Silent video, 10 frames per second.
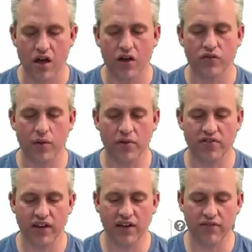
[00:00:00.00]
So I'm going to
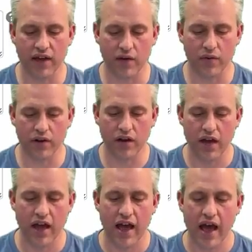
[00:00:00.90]
save that one,
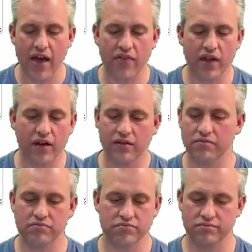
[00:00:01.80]
and then
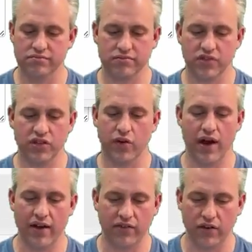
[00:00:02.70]
you don't
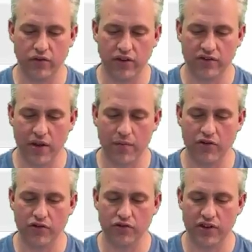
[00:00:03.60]
have to do this. I'm going
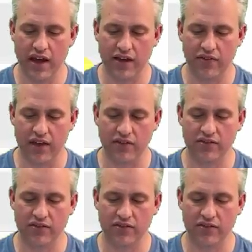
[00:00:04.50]
to choose to add that